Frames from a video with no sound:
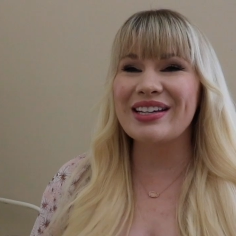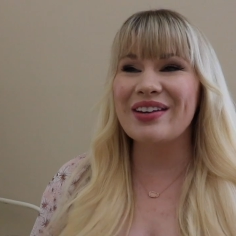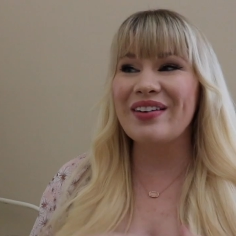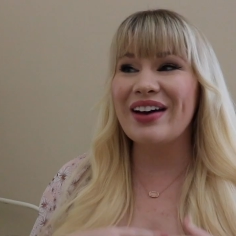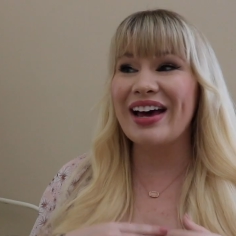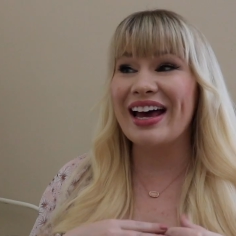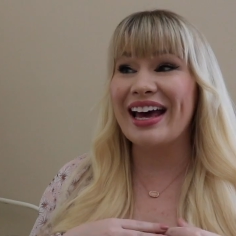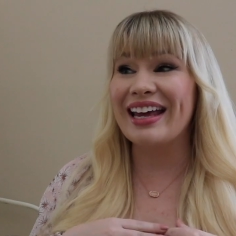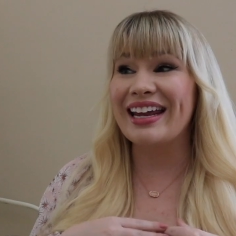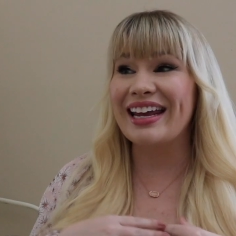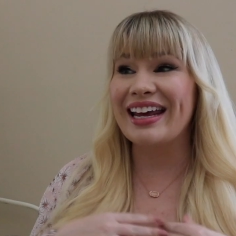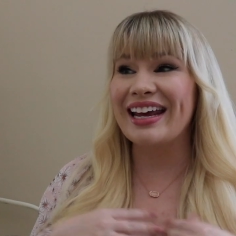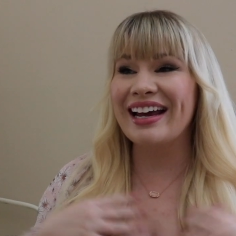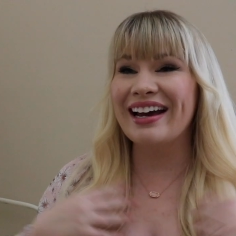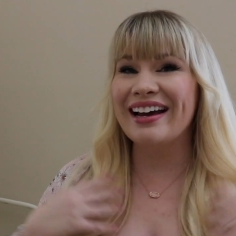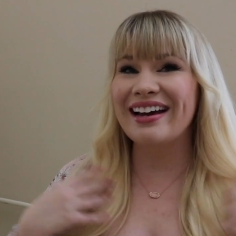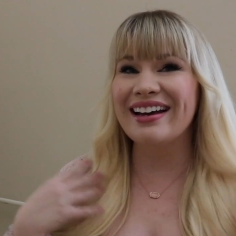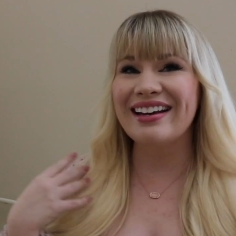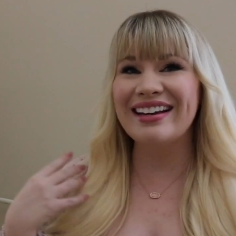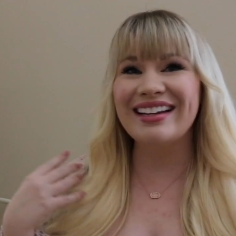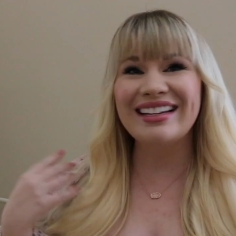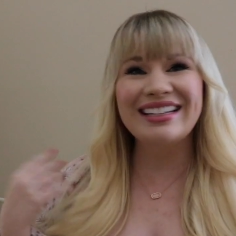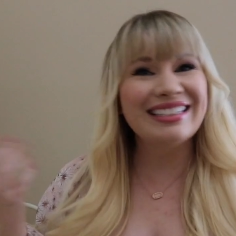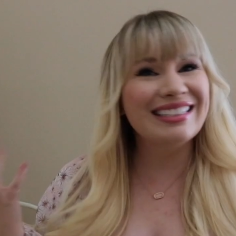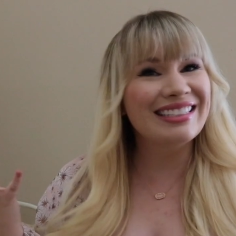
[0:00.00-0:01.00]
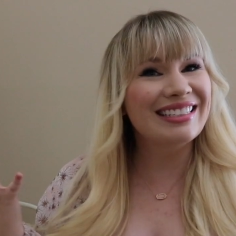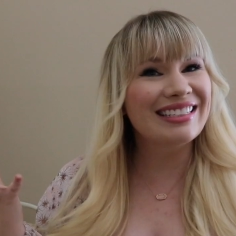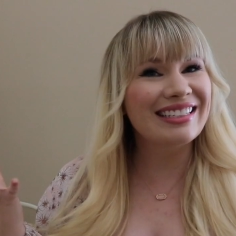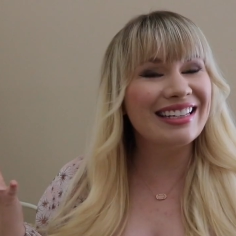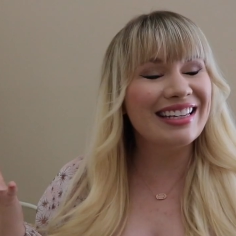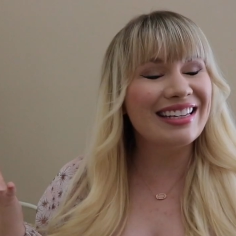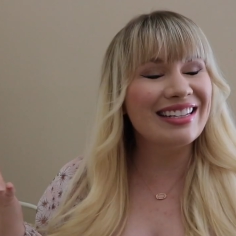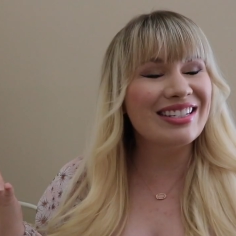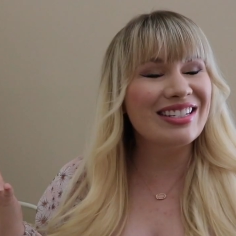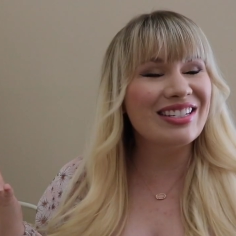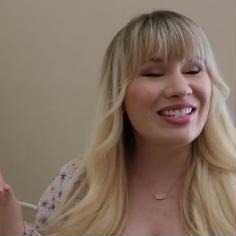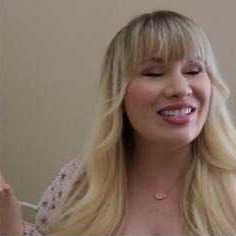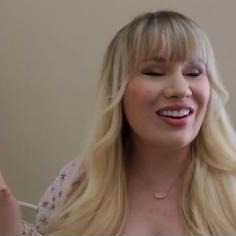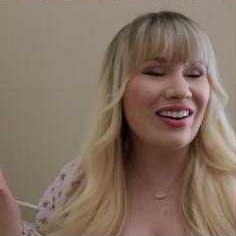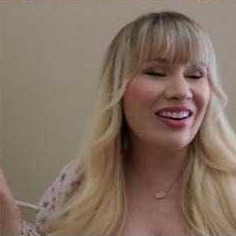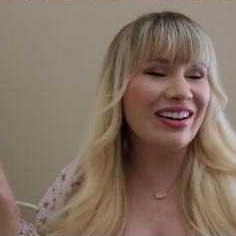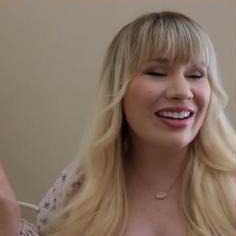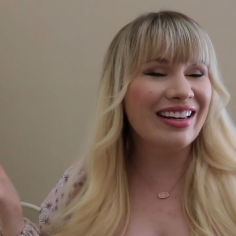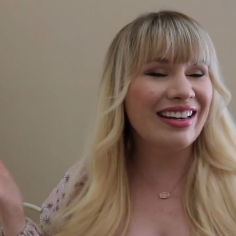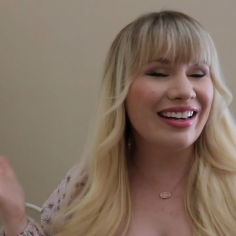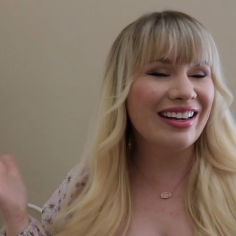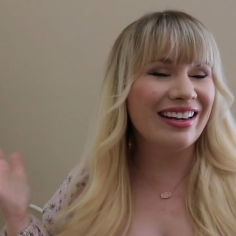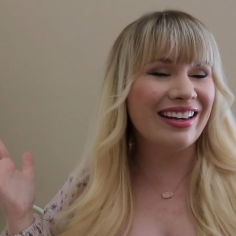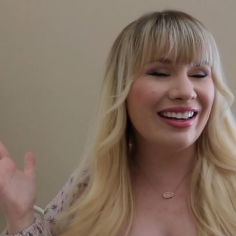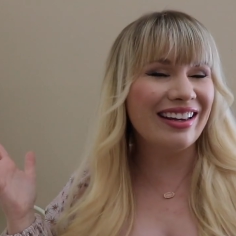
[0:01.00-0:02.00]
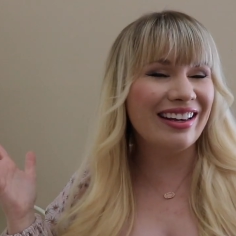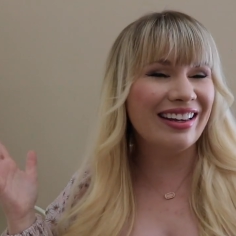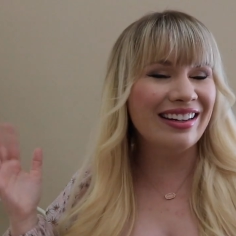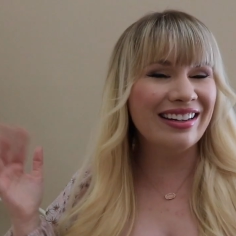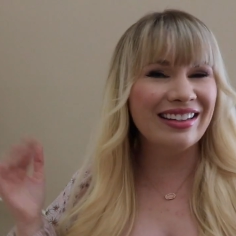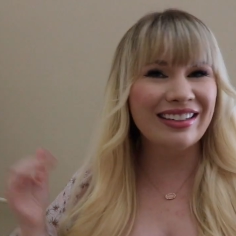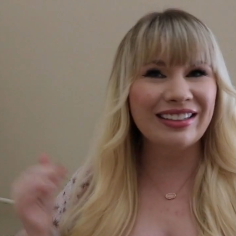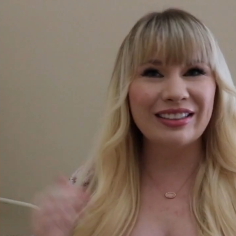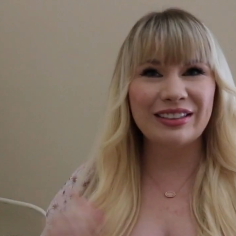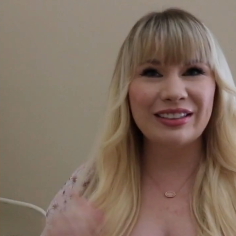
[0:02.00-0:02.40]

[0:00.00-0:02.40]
go ahead and get started.